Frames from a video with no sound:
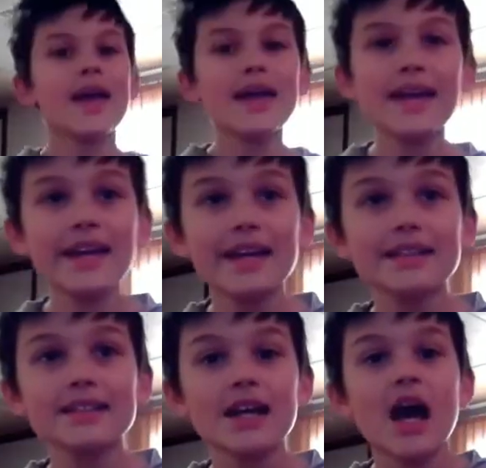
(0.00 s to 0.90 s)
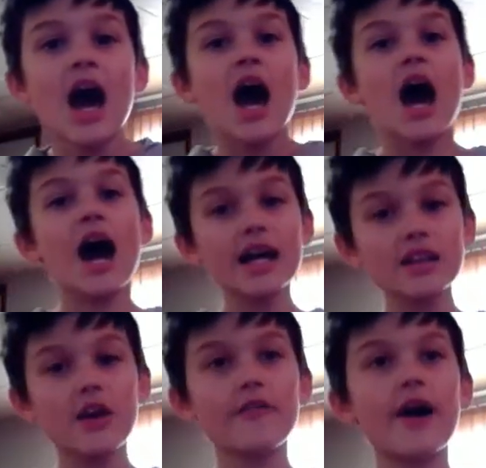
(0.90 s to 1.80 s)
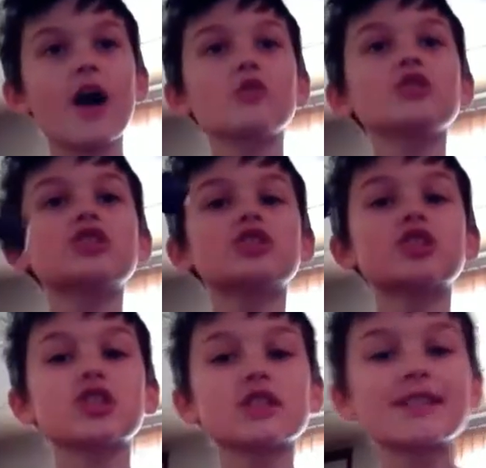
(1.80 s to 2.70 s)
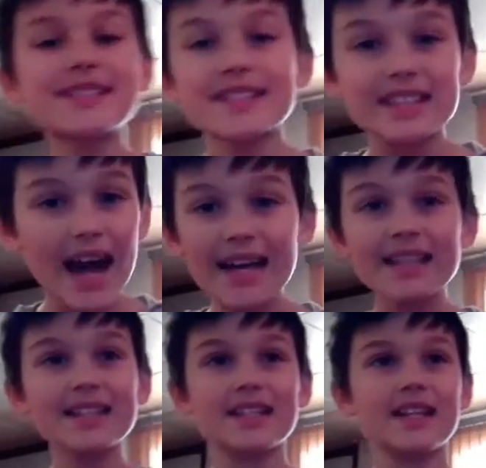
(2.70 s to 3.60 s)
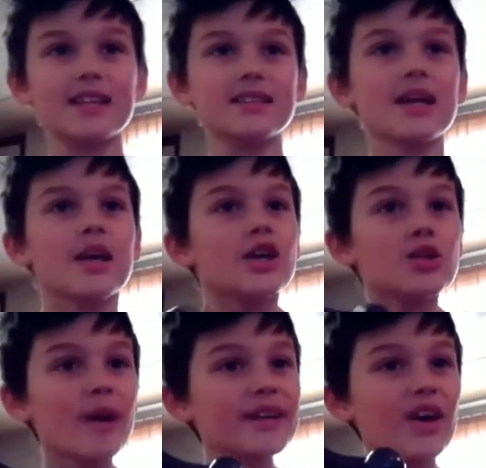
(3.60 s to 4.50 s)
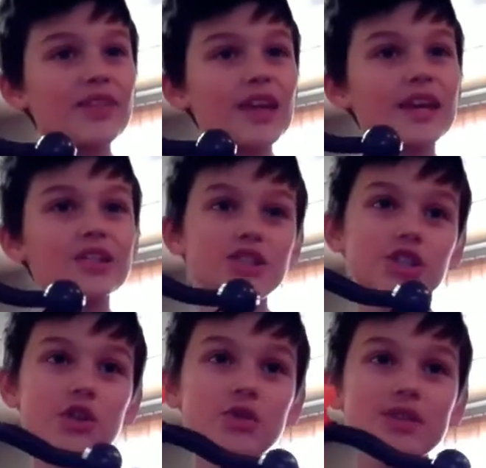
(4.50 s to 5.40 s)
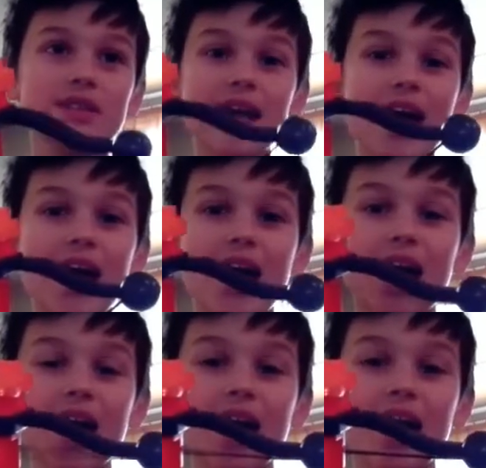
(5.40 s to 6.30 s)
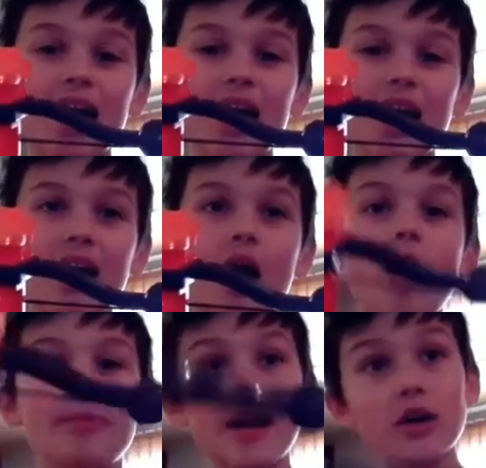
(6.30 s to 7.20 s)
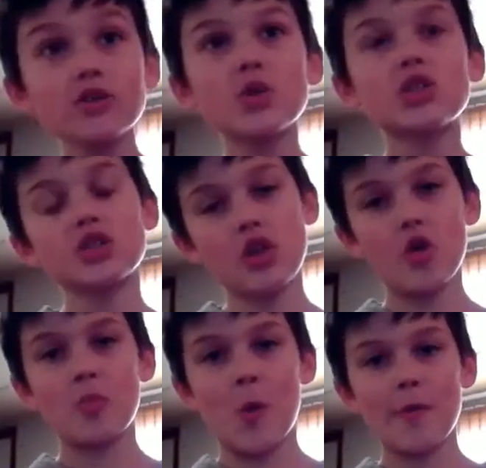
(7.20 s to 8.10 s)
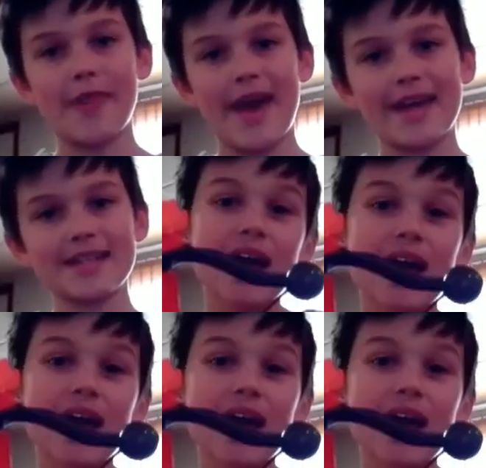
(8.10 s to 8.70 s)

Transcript: And I love how silent it is. You might not think it shoots, but I'll do a slow-mo with that.